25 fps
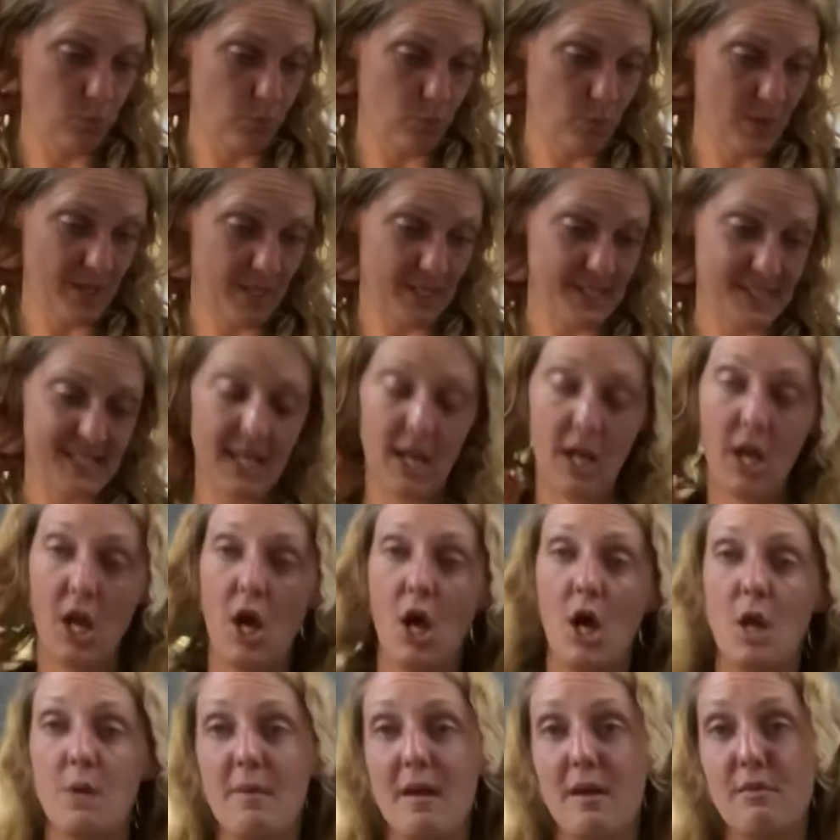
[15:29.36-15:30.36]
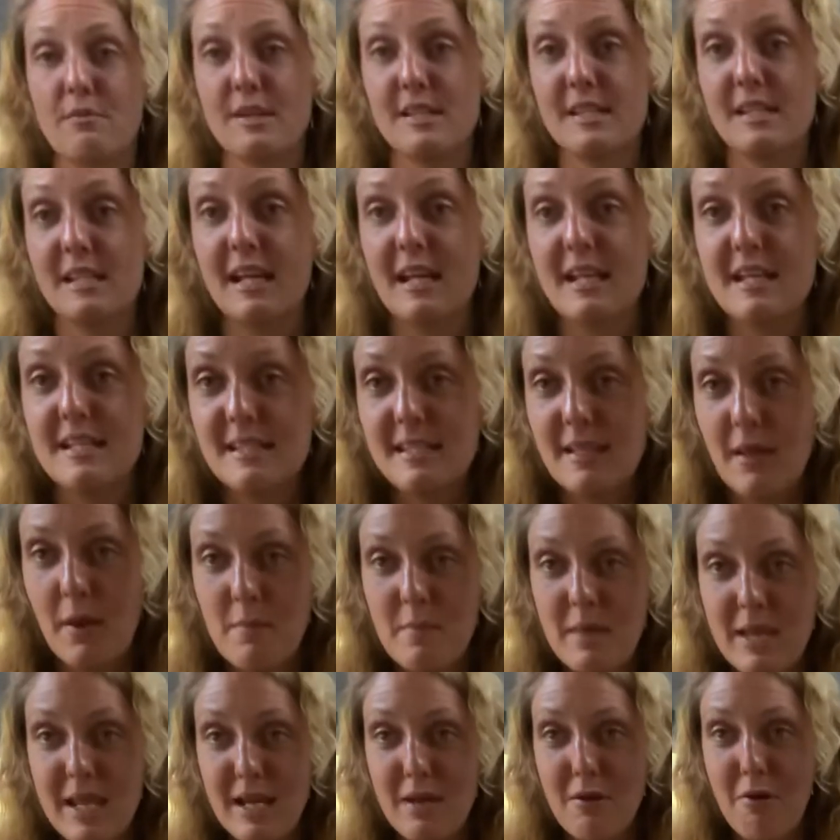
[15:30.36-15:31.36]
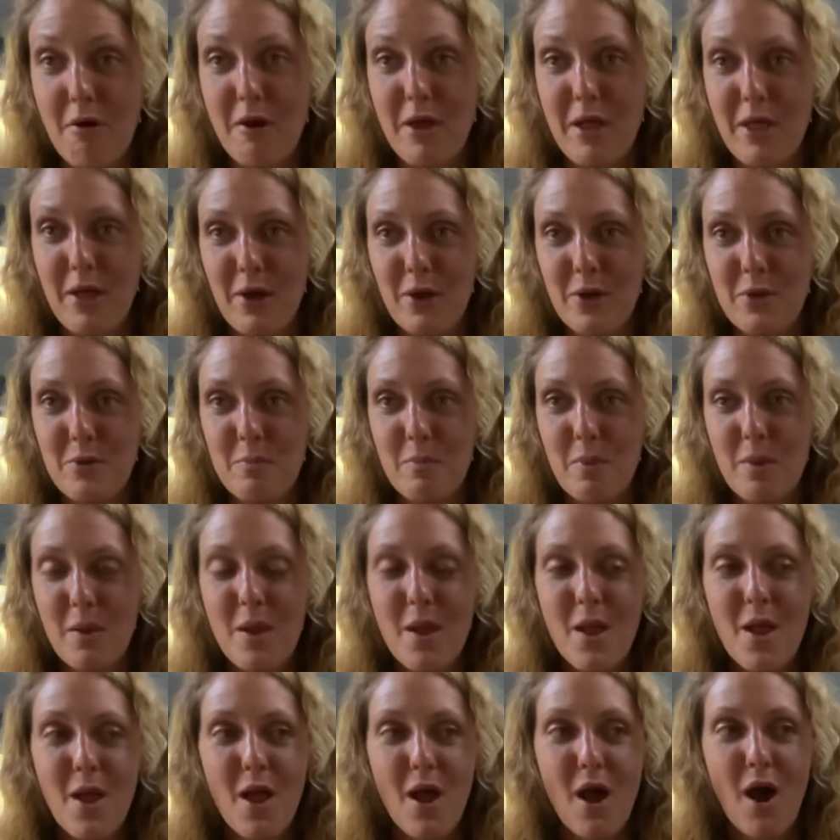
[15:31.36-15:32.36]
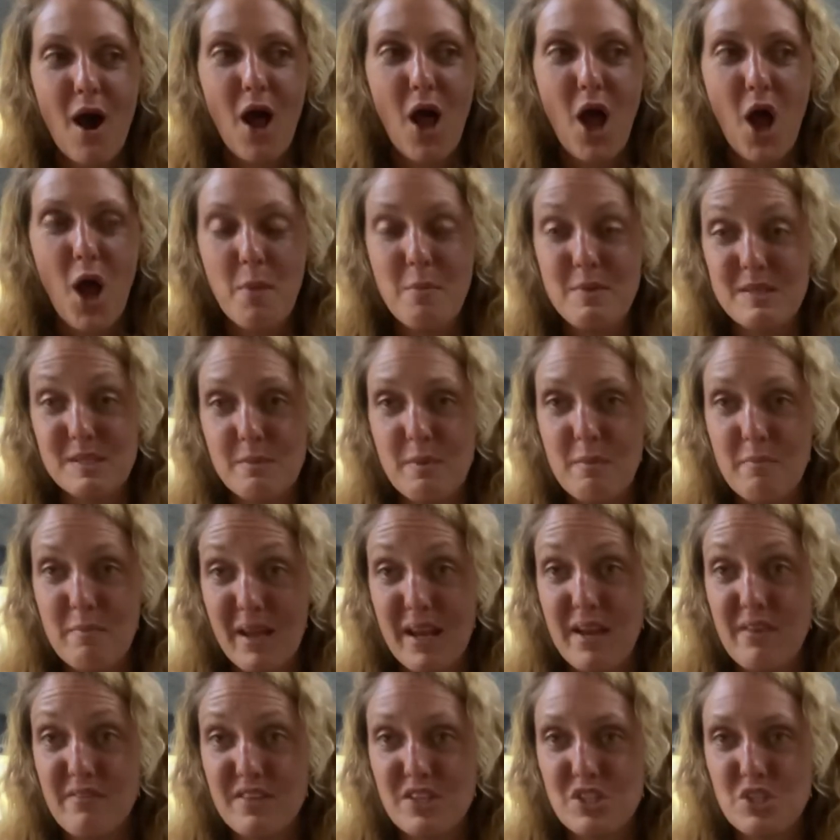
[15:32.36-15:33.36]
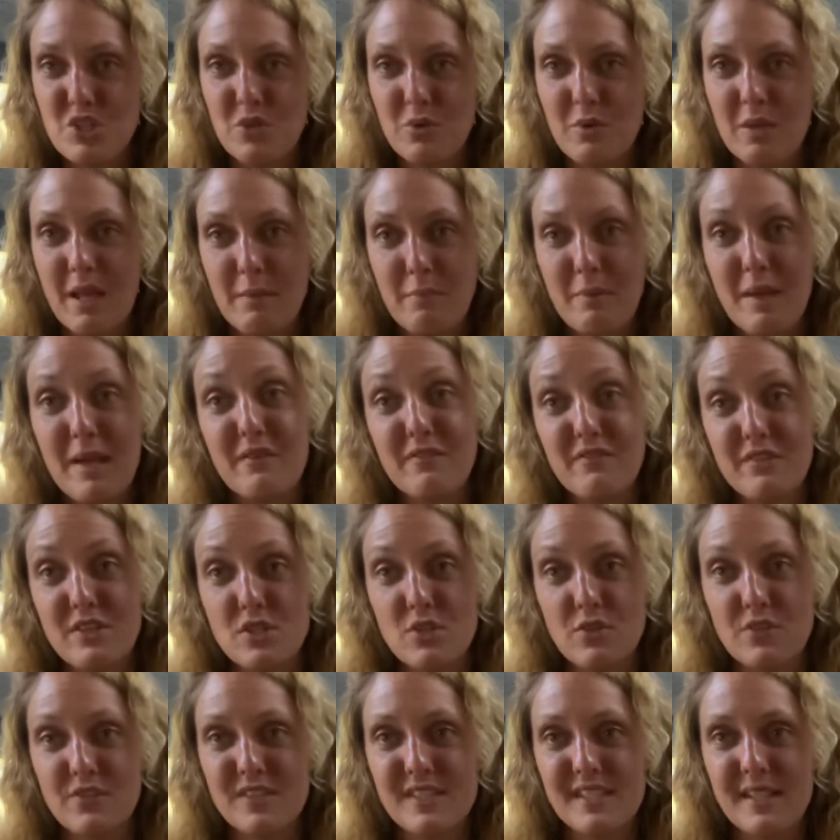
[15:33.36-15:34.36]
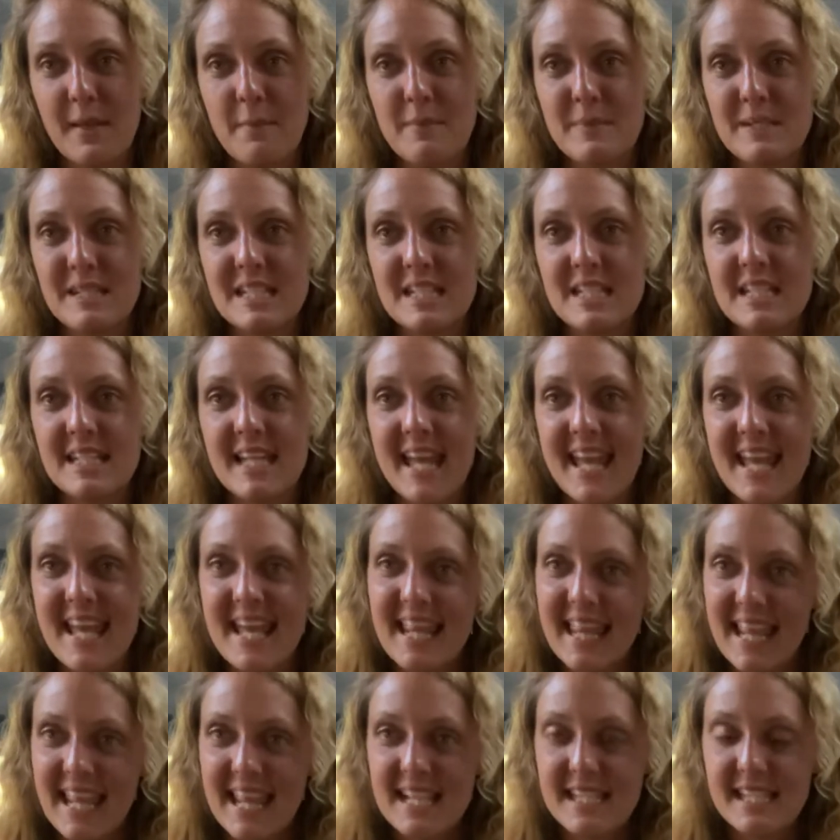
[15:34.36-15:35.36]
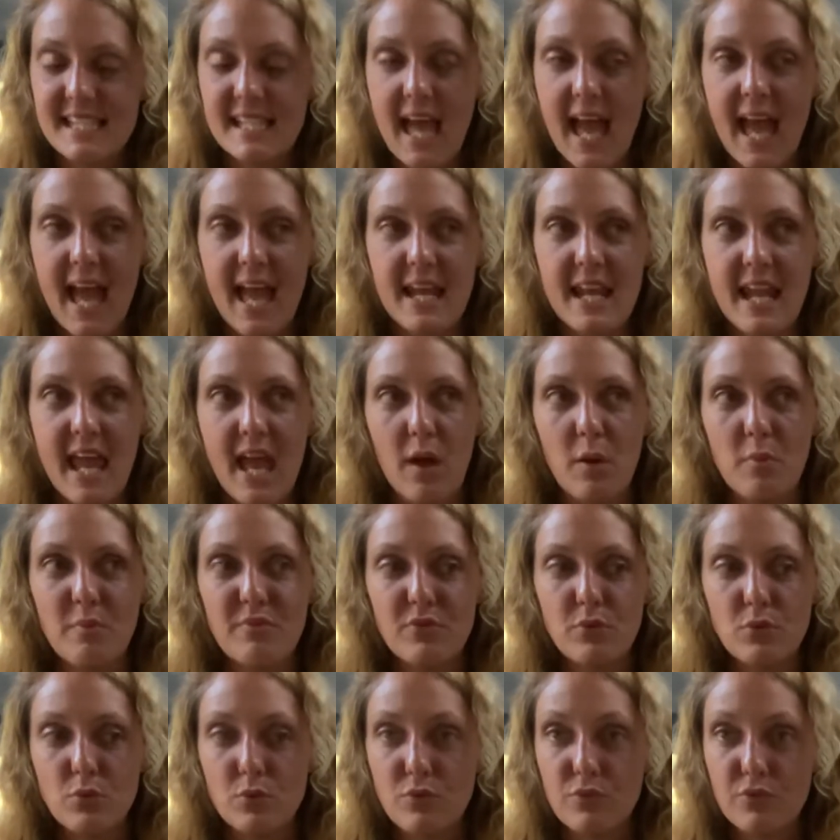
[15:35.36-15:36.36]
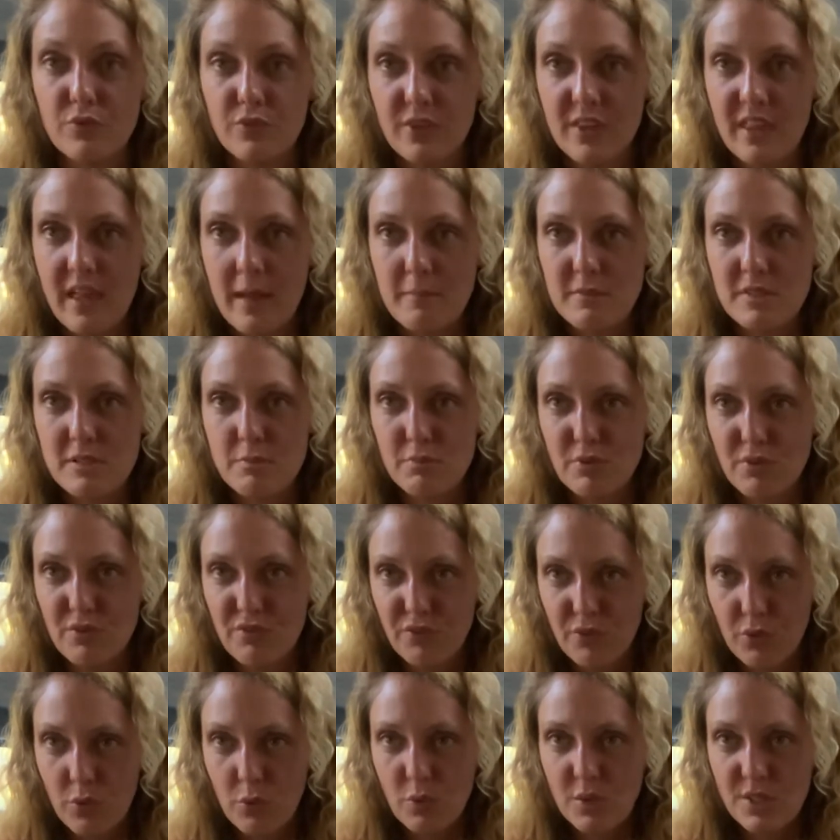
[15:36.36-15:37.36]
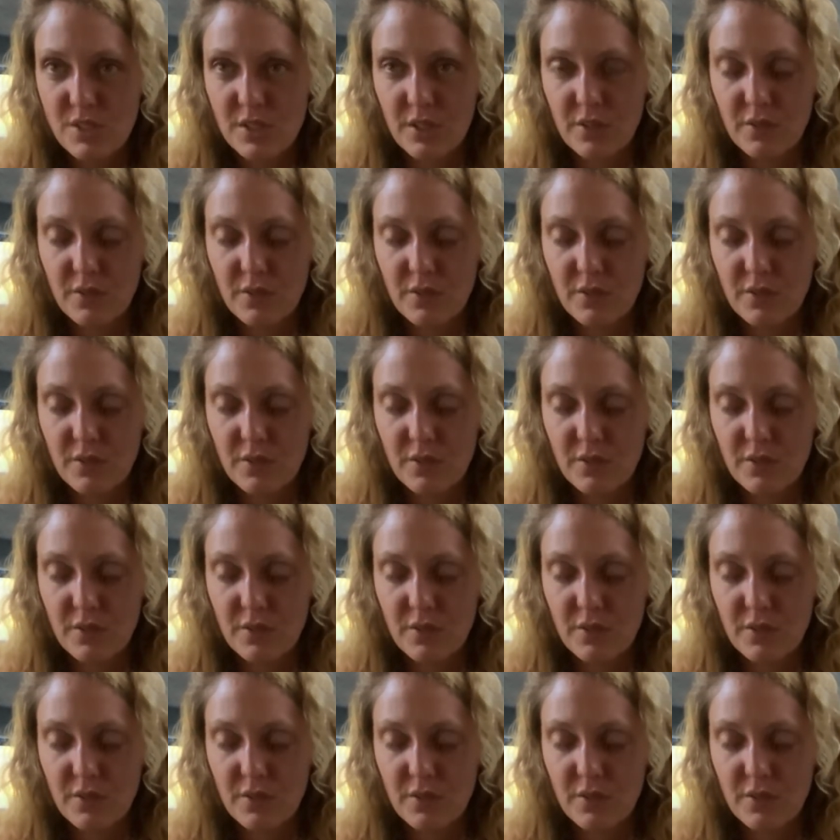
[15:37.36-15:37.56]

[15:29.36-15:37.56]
When I say I hope that resonates, I mean I hope it's been beneficial for somebody to hear this and helpful for them to move forward.